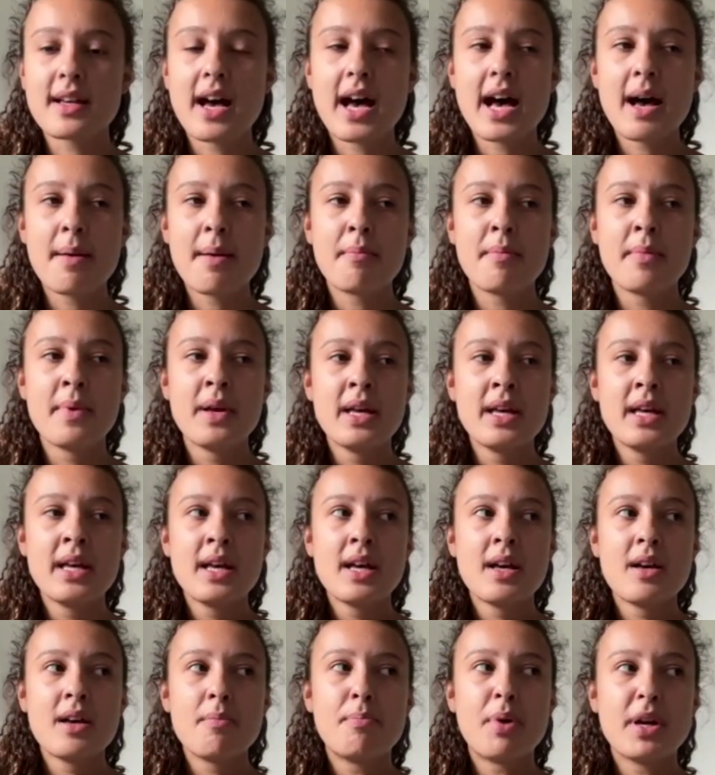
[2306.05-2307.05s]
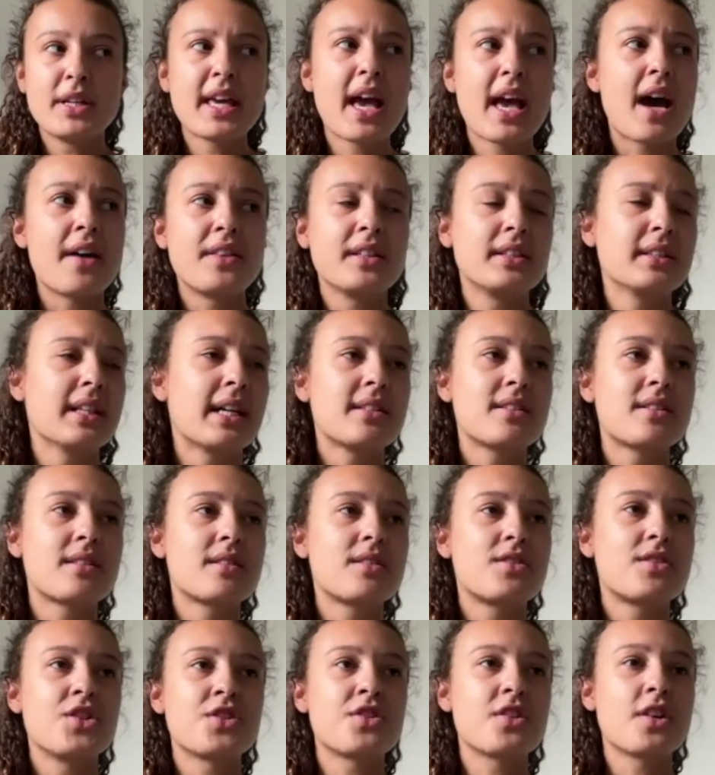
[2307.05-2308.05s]
But yeah, I think
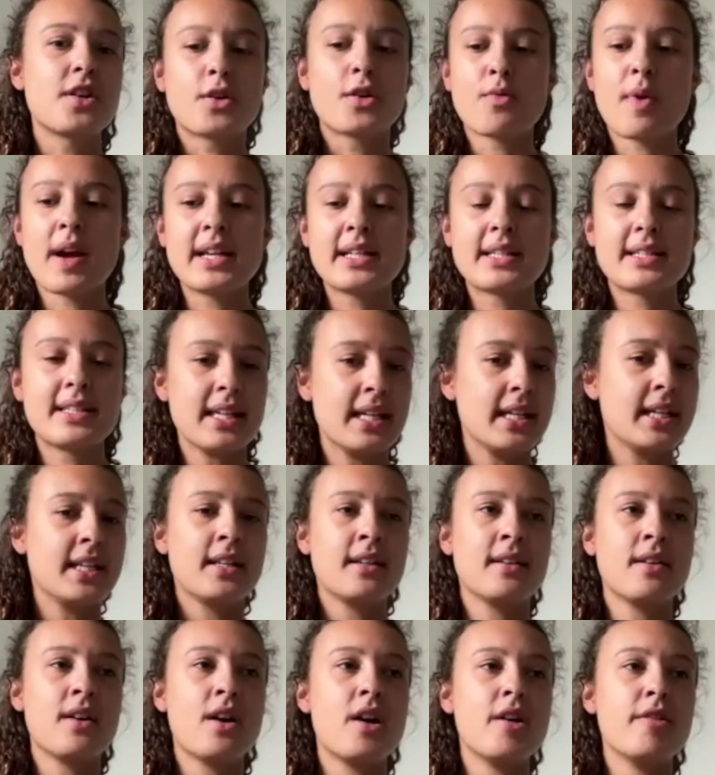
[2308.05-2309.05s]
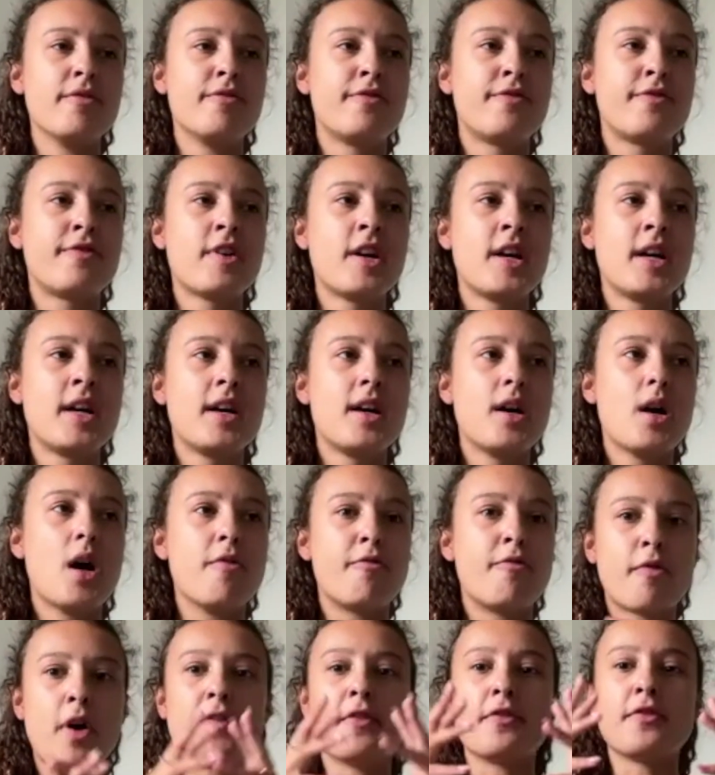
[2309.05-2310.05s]
that's just a great scene of
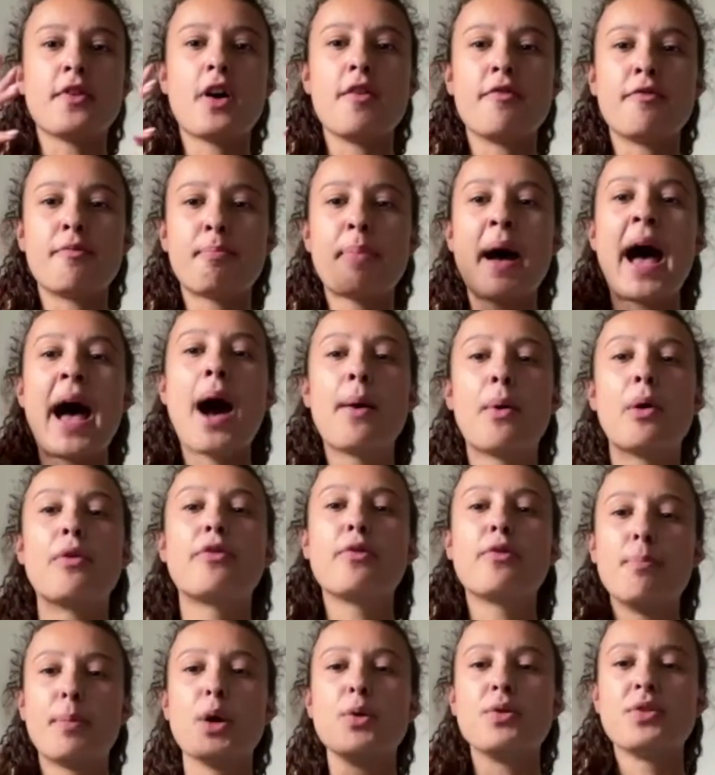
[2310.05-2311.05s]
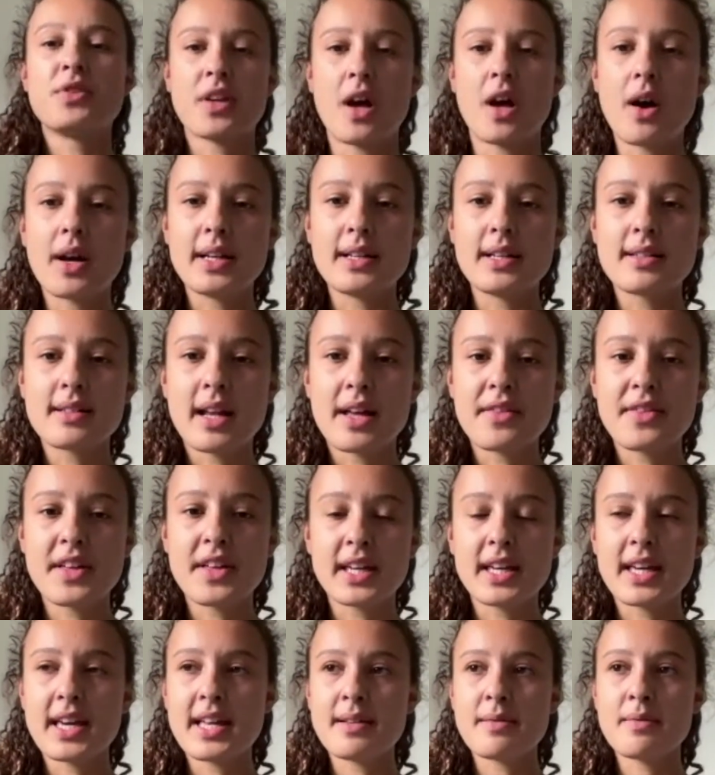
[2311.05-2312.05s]
power from both sides. And I
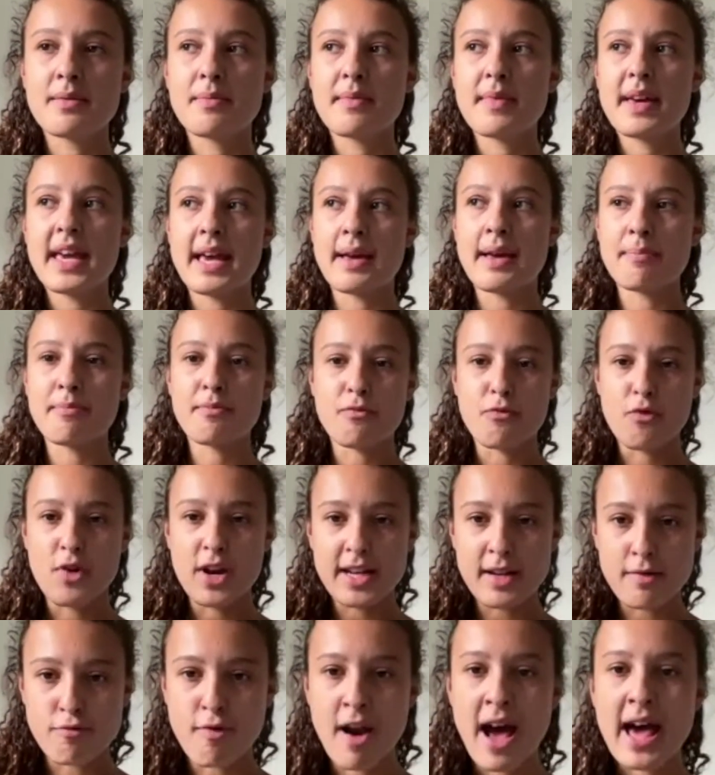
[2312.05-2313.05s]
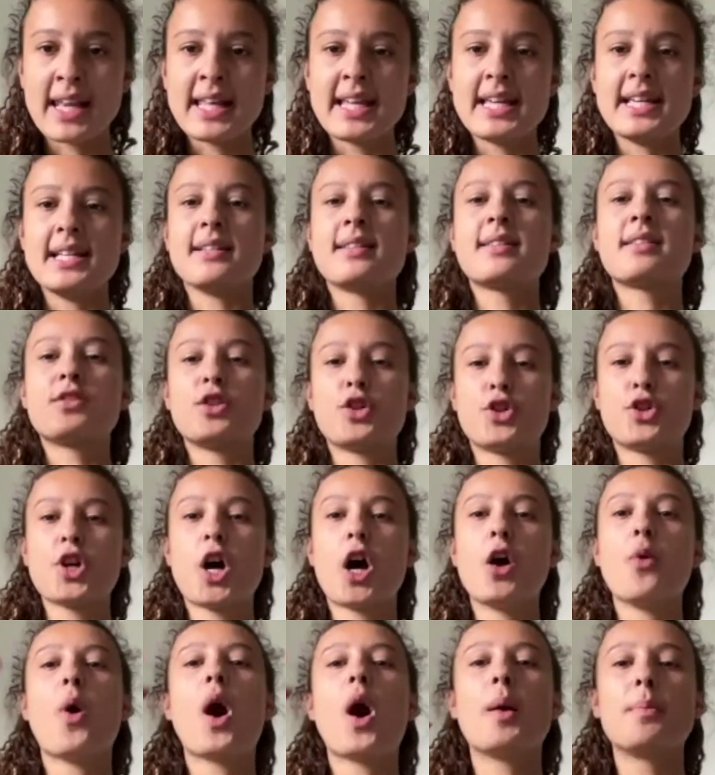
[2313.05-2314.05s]
think it really rallies the
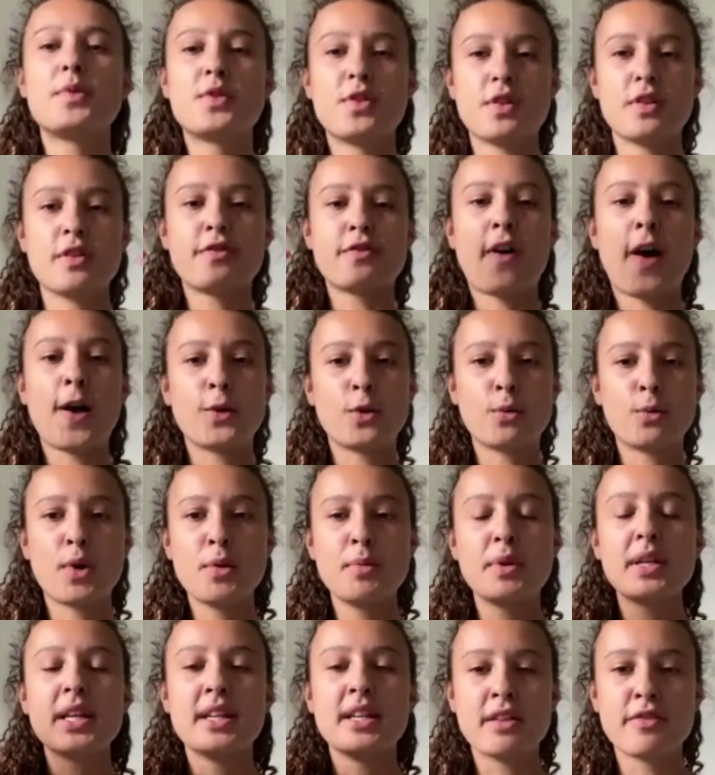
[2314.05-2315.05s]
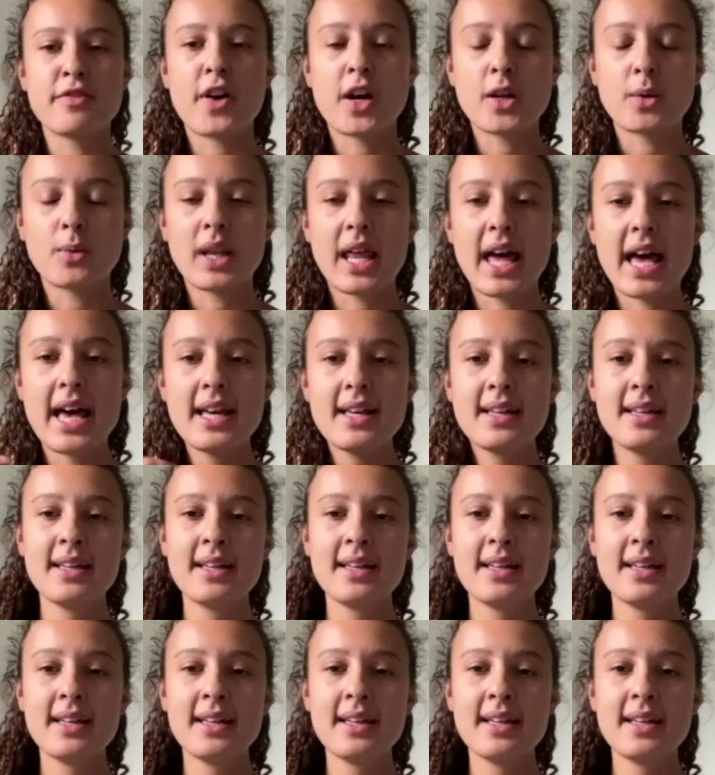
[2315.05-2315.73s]
show up to the final moment in the final layer.